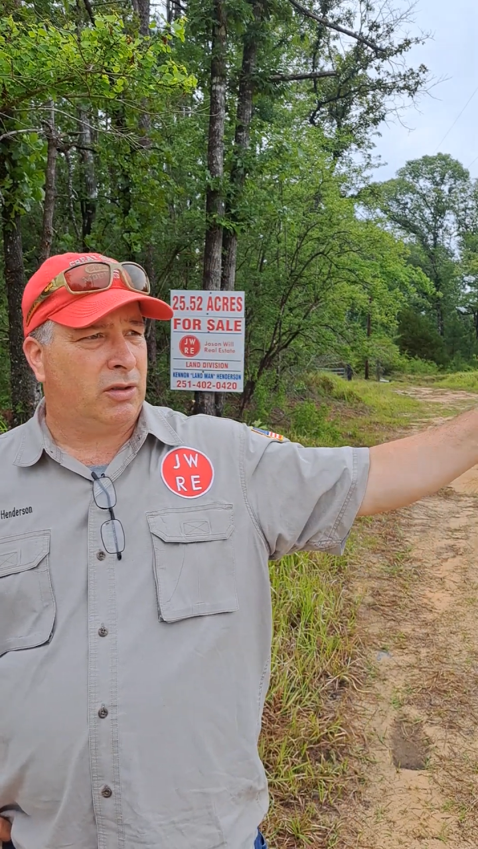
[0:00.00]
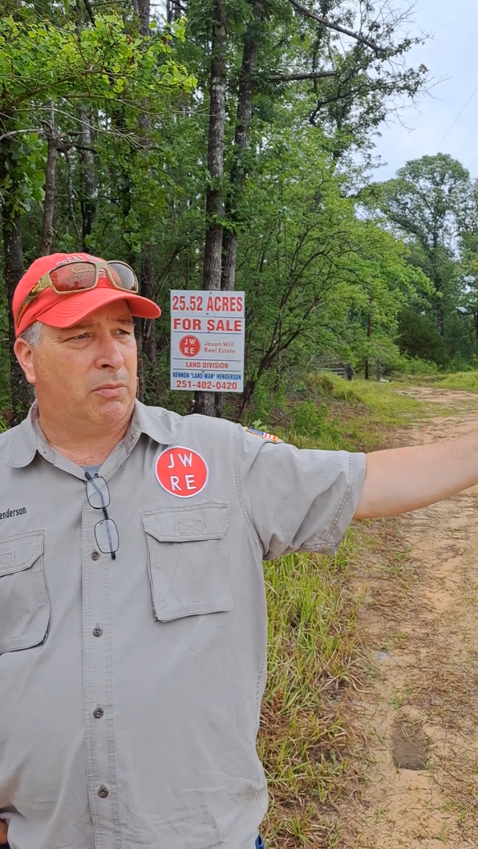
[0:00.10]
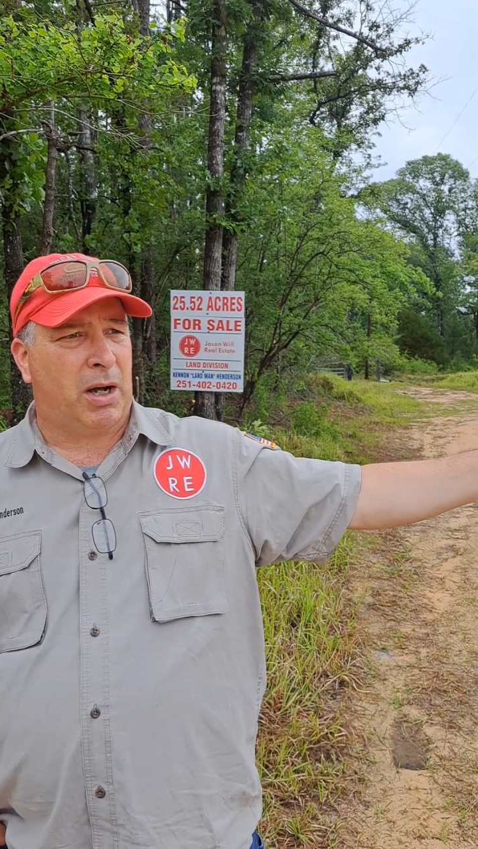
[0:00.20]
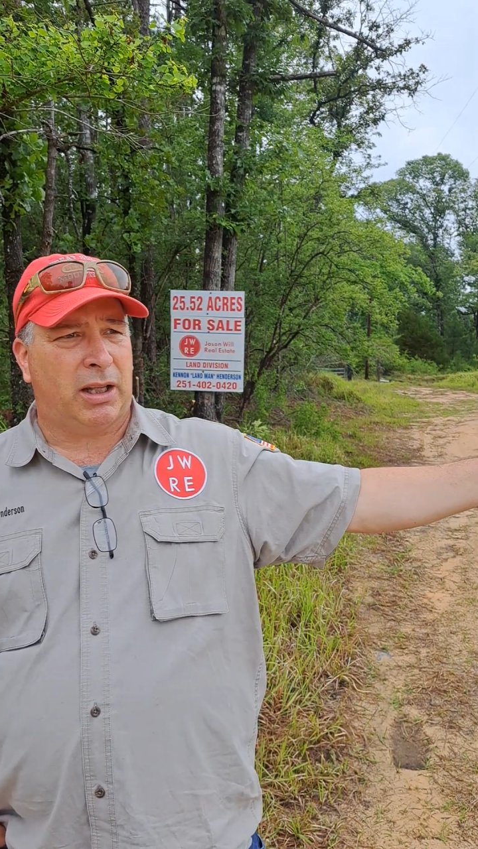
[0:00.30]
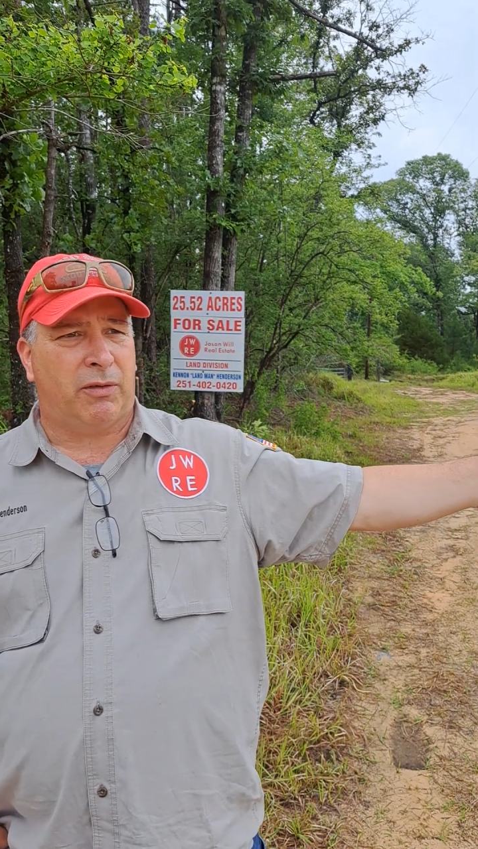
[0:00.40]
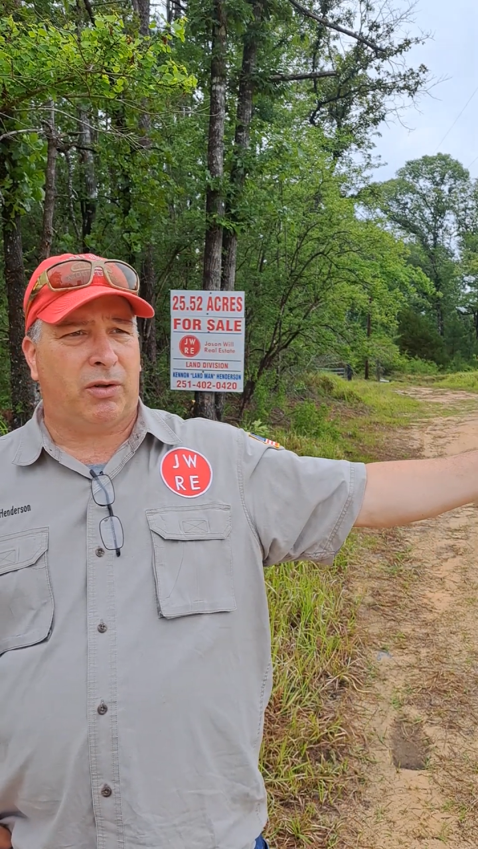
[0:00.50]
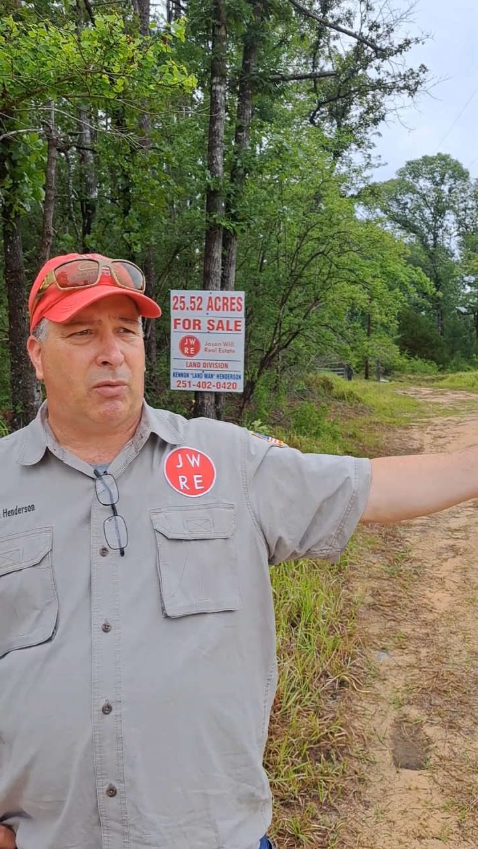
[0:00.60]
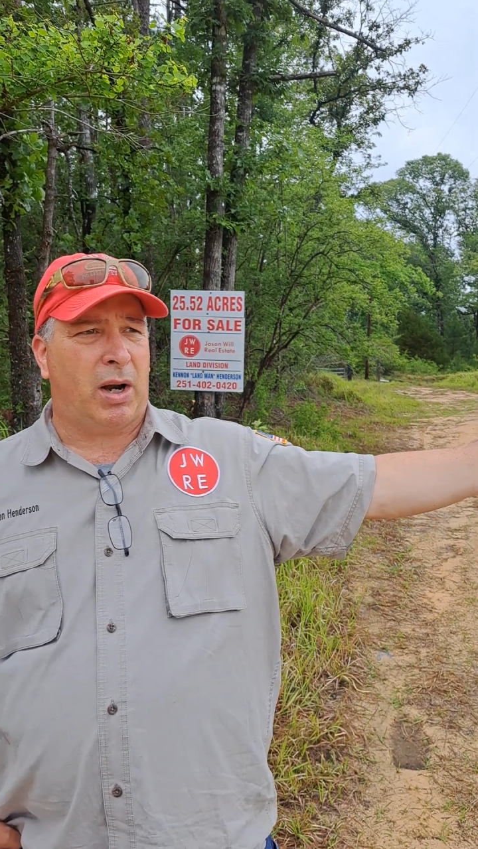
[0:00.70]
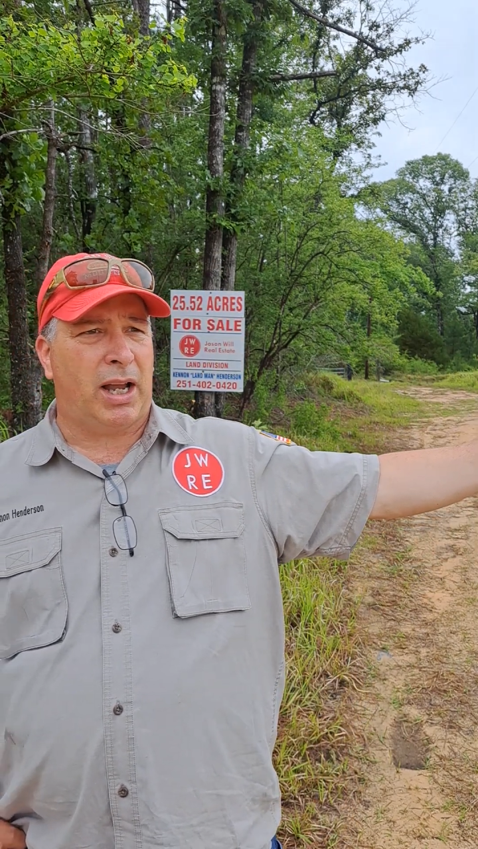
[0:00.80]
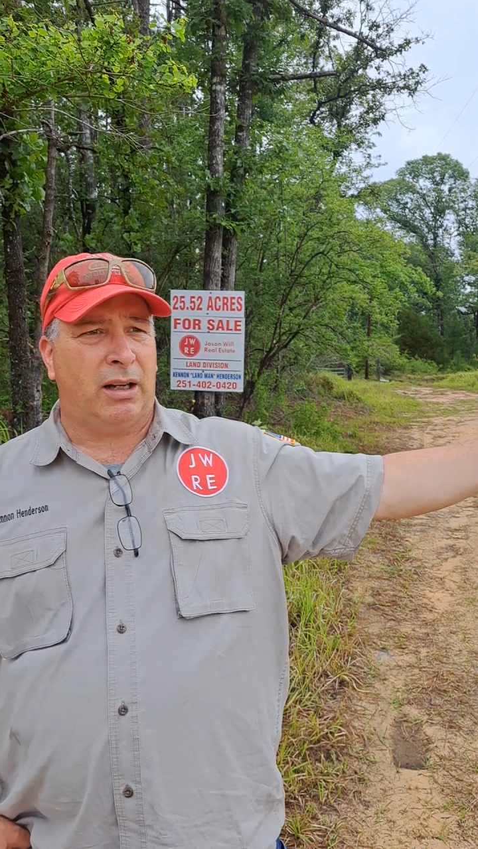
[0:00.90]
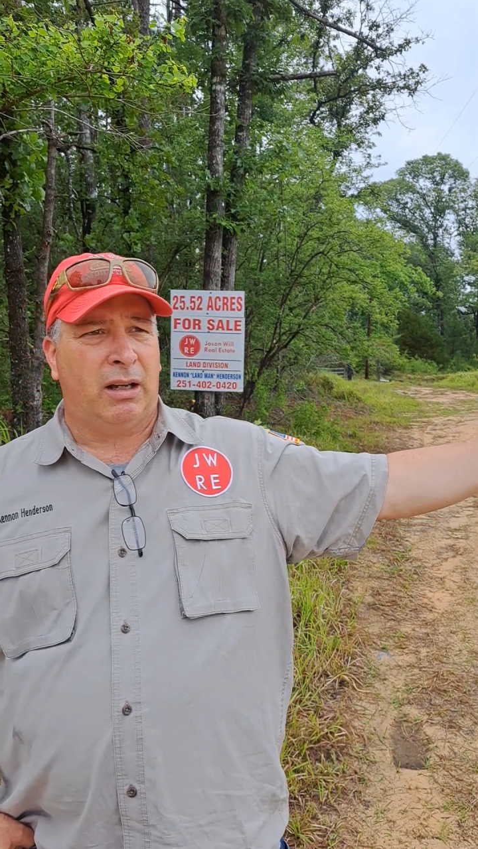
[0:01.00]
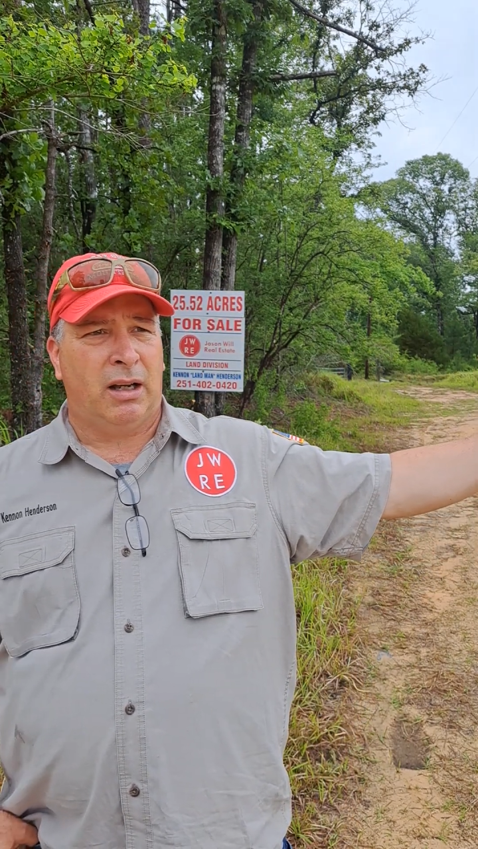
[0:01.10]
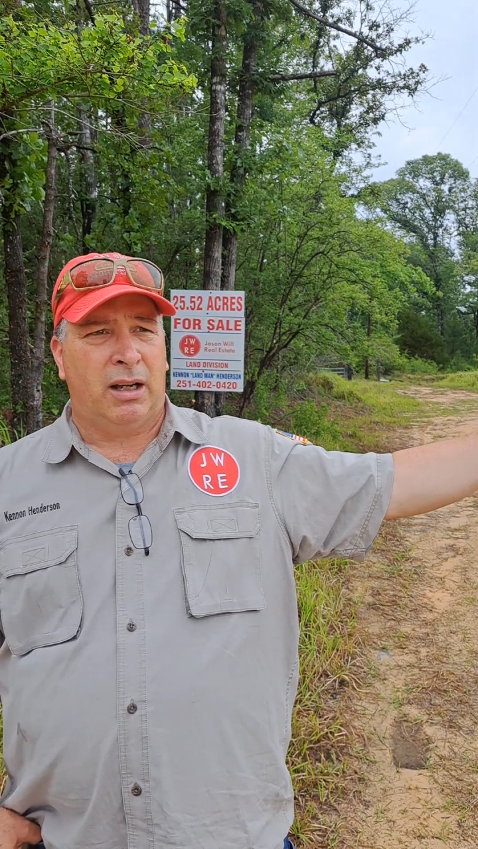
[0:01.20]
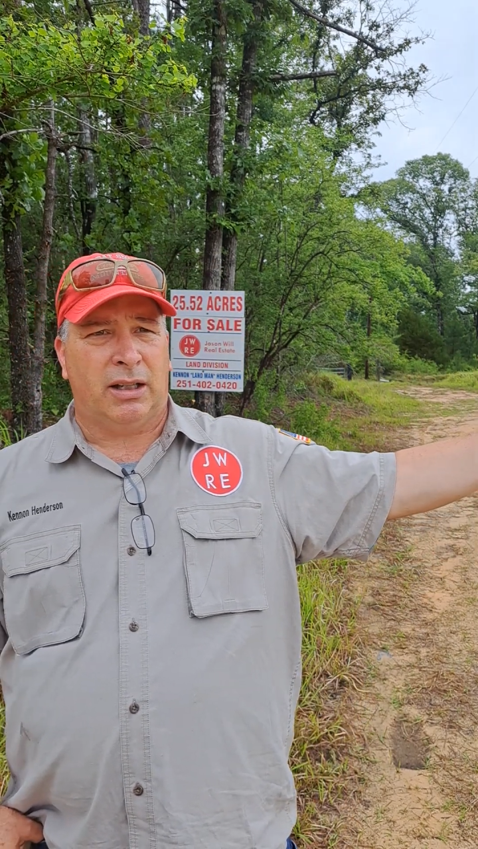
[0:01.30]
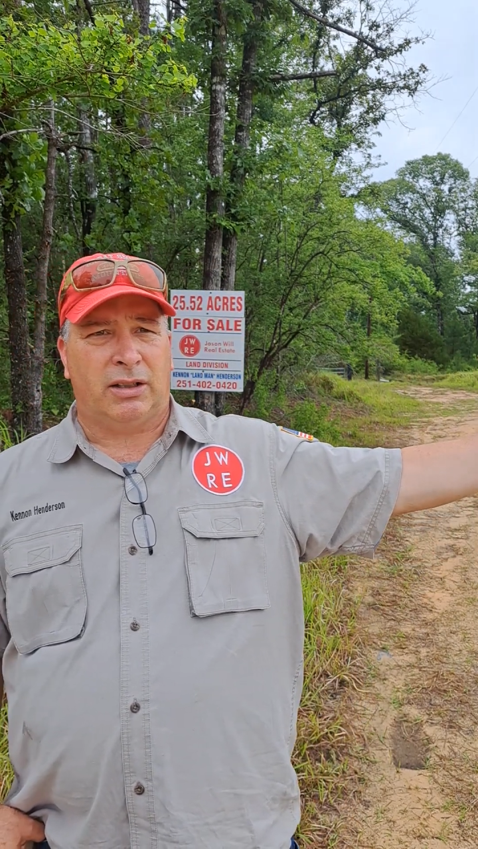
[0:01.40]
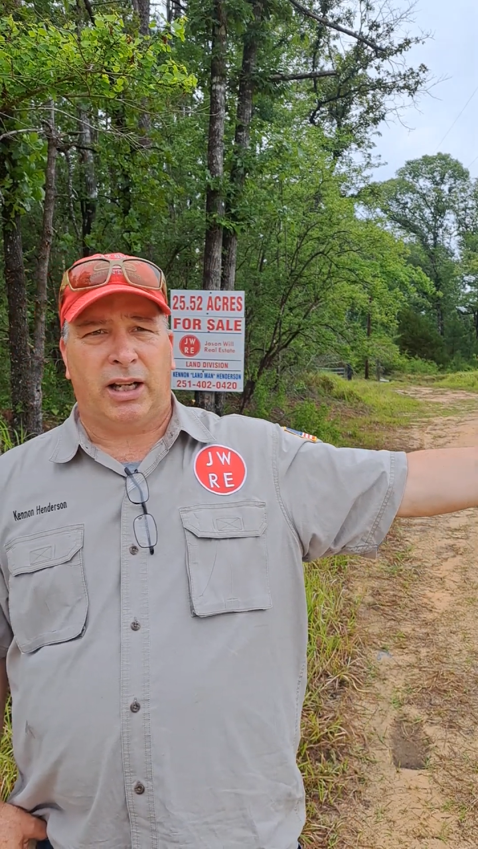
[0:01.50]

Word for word: To my left, your right, is